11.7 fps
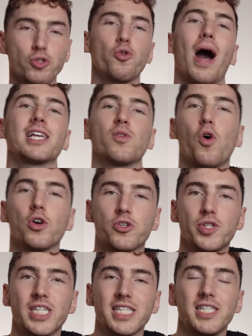also has a
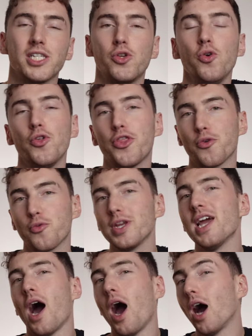water resistance to
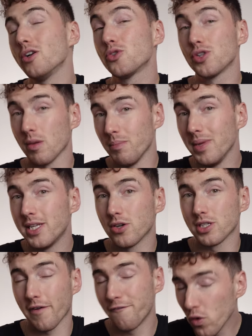three hundred
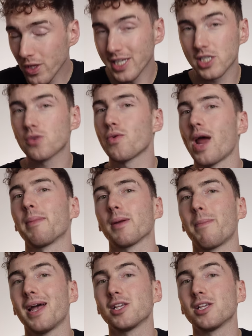meters, a fully ceramic